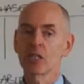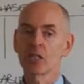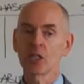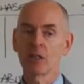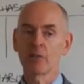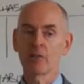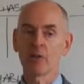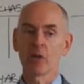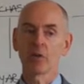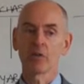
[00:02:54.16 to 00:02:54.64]
doesn't
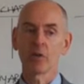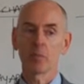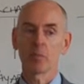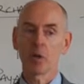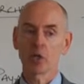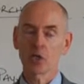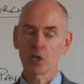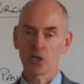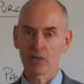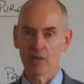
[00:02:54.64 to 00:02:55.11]
involve a
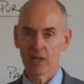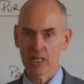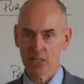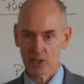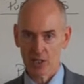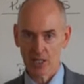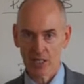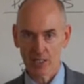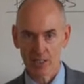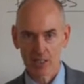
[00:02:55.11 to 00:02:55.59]
positive
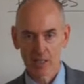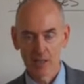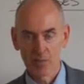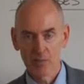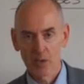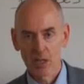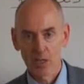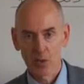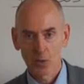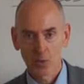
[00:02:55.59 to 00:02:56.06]
asset.
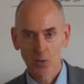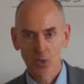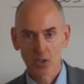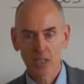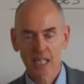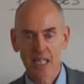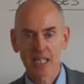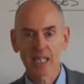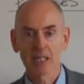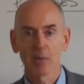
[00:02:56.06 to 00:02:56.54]
We're not
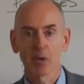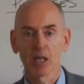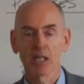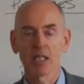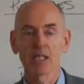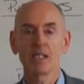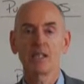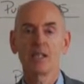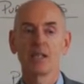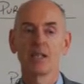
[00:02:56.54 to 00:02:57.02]
getting
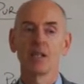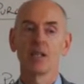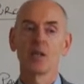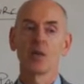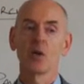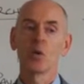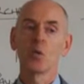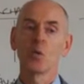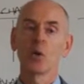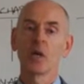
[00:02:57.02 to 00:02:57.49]
money,
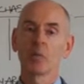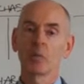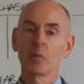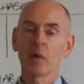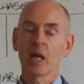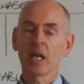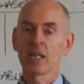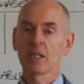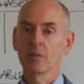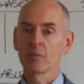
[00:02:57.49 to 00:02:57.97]
we are
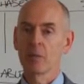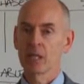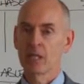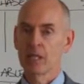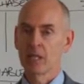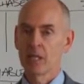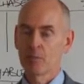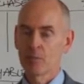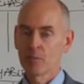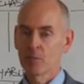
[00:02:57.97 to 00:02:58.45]
paying
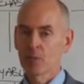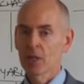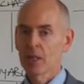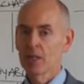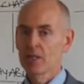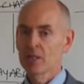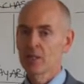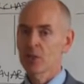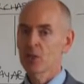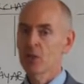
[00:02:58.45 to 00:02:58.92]
money.
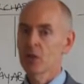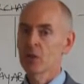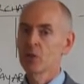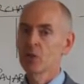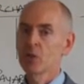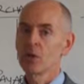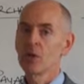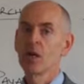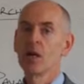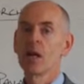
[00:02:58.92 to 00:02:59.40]

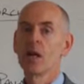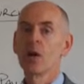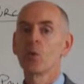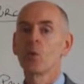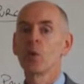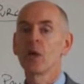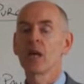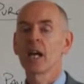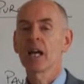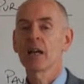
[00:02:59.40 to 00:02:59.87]
So
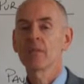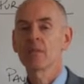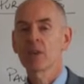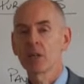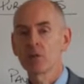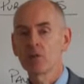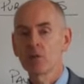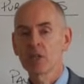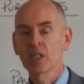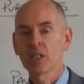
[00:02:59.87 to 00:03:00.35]
we have
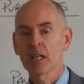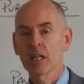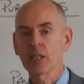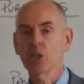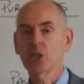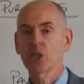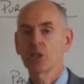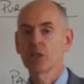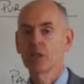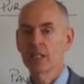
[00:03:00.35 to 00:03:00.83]
a
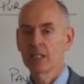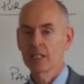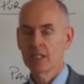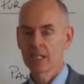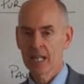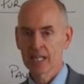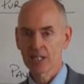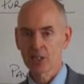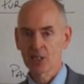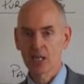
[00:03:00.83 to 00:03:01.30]
reduction in an
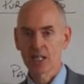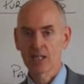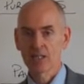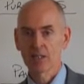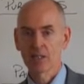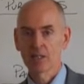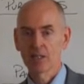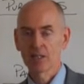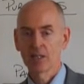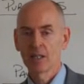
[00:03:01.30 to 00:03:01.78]
asset,
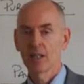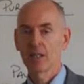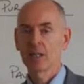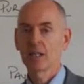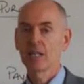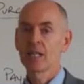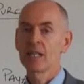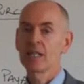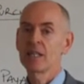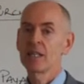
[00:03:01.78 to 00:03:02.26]

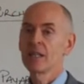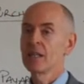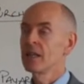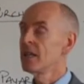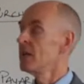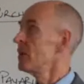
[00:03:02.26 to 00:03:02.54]
i.e.